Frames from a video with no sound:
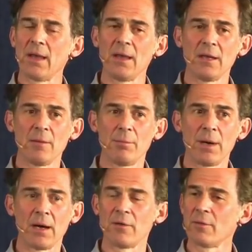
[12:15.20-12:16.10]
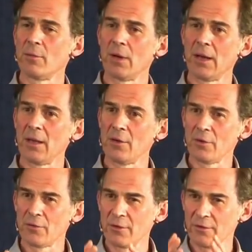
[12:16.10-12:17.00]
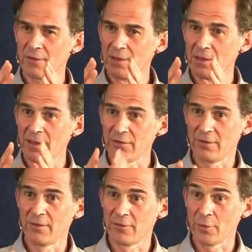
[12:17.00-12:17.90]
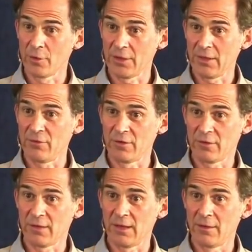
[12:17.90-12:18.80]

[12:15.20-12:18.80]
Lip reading: Why any but? Why just listen to what I've just said?